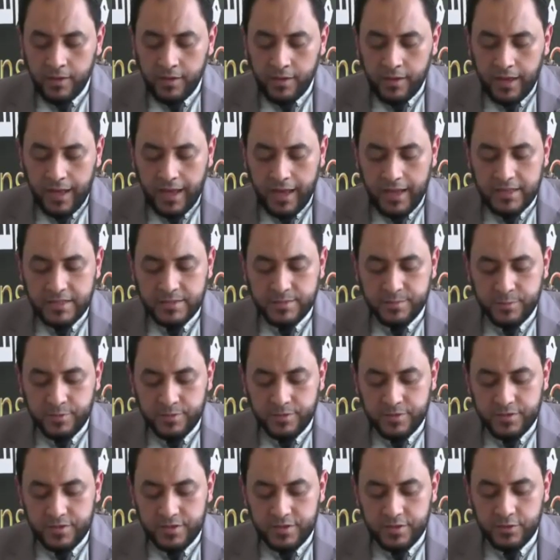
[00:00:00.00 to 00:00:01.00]
as
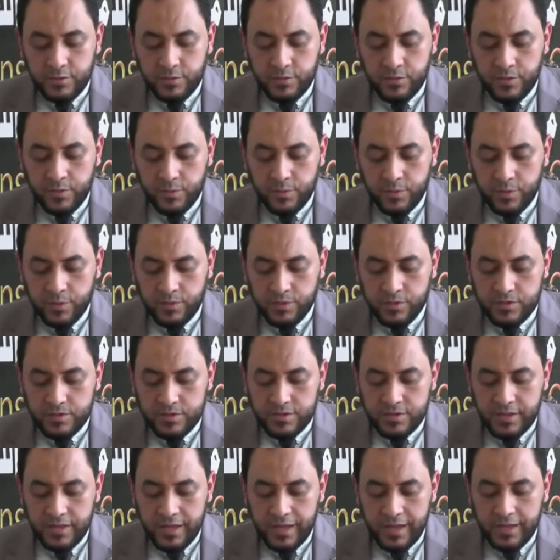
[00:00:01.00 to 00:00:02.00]
mercy to the
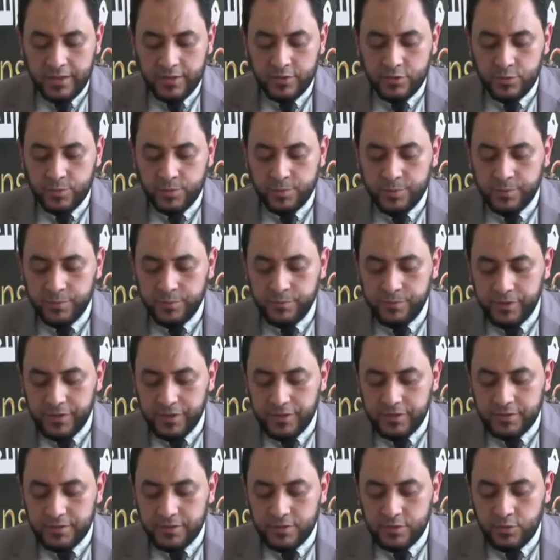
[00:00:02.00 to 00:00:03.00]
worlds and to
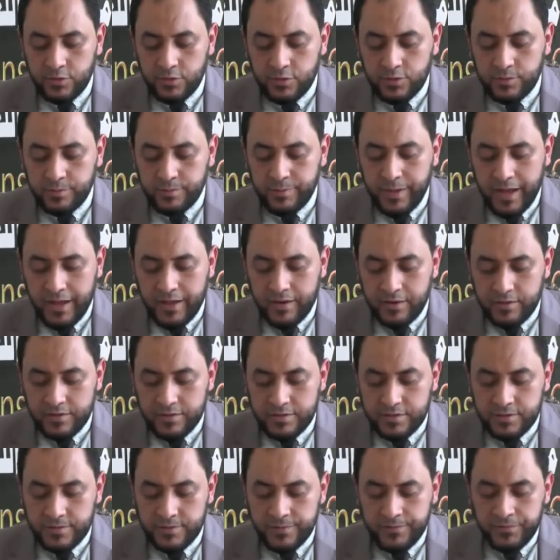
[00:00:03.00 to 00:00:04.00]
perfect good
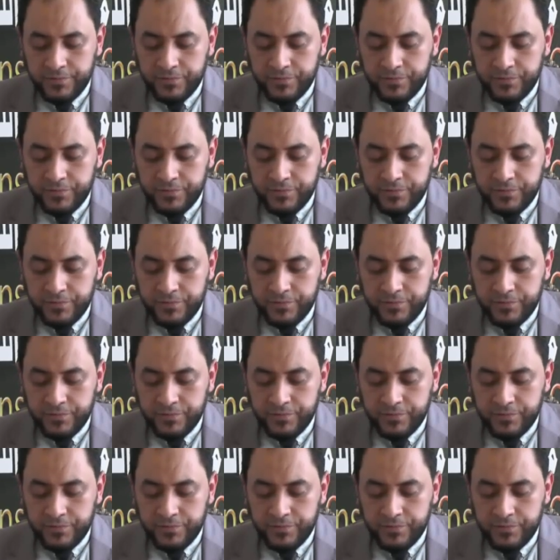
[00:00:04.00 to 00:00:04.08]
manners.